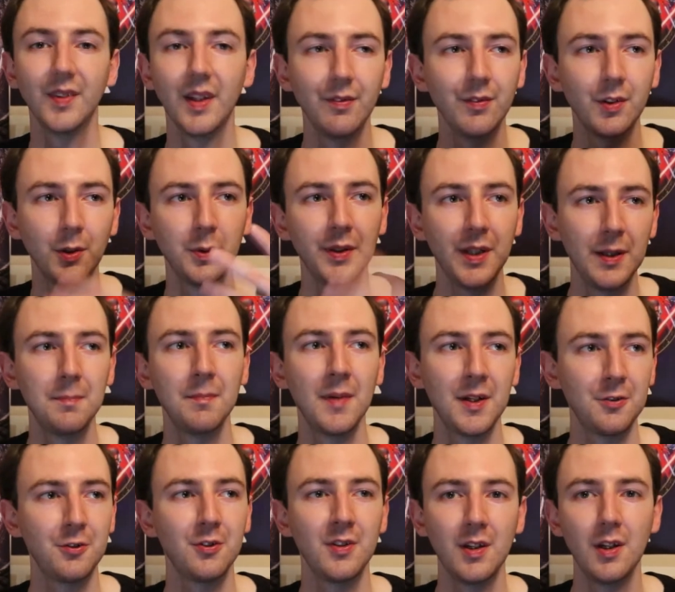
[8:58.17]
Even though I did
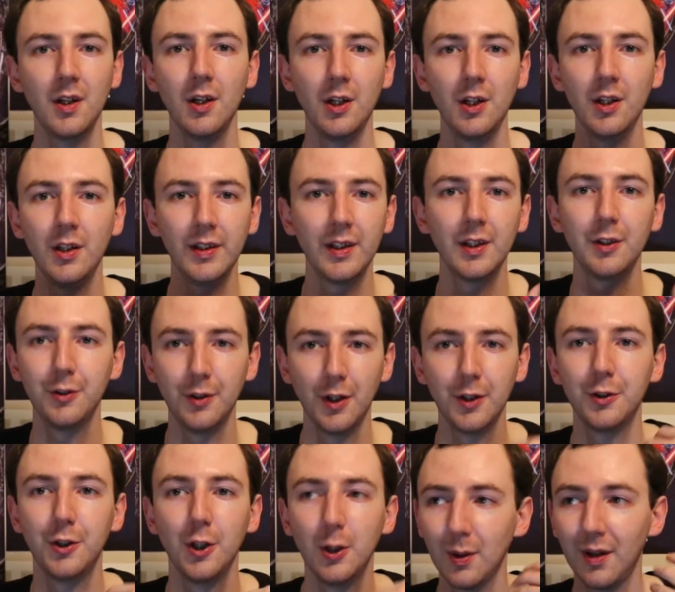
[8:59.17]
mention it earlier, I
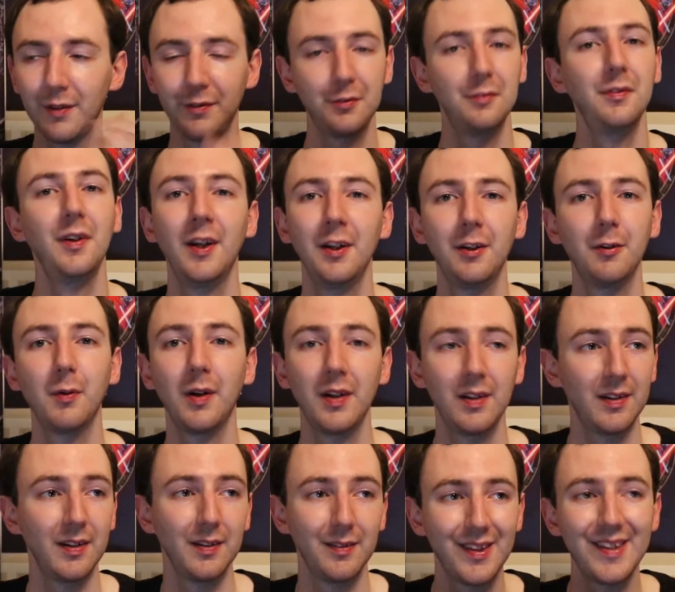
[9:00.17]
do have to
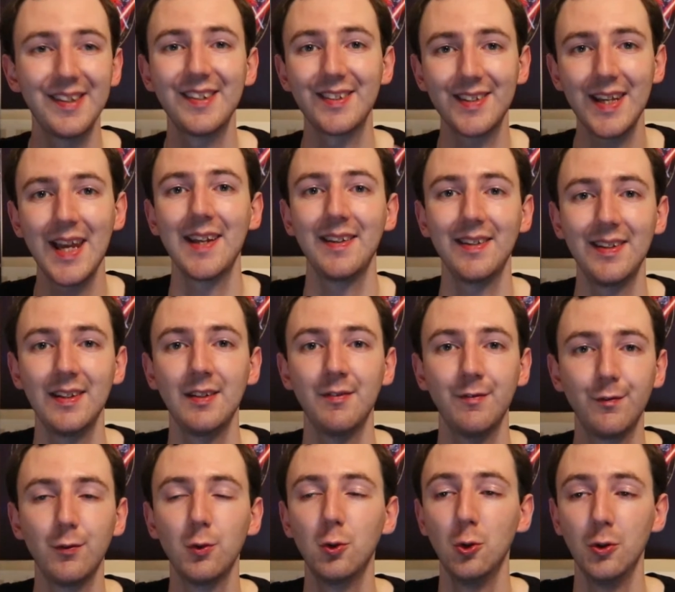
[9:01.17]
reiterate like the setting
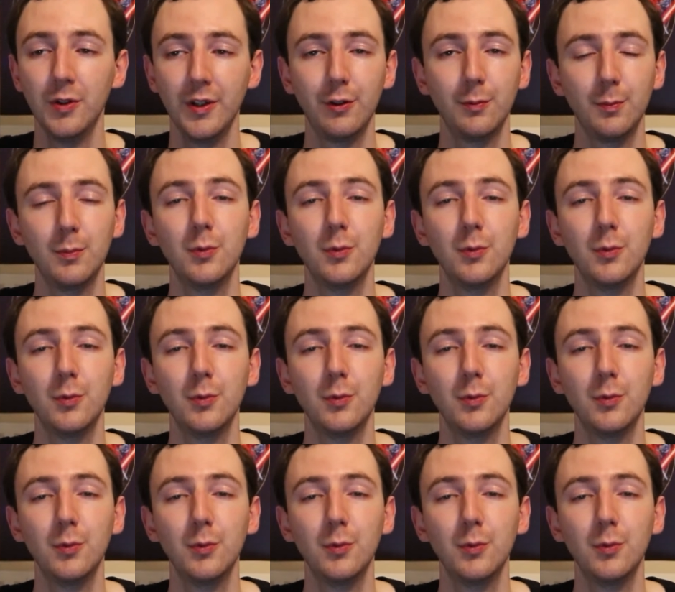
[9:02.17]
for this